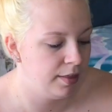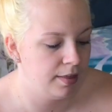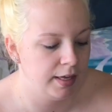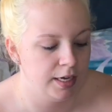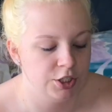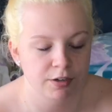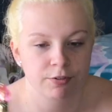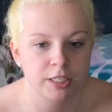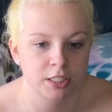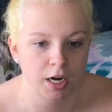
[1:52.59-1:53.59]
the
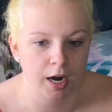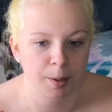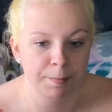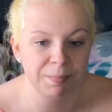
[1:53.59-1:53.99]
Jeffree Star